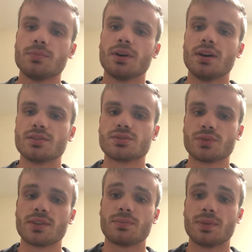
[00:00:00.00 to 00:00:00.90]
but a
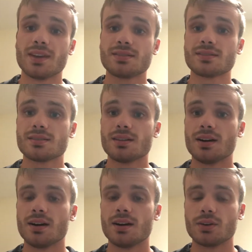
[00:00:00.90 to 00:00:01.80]
strength-based
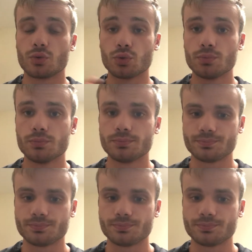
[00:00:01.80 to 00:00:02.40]
group,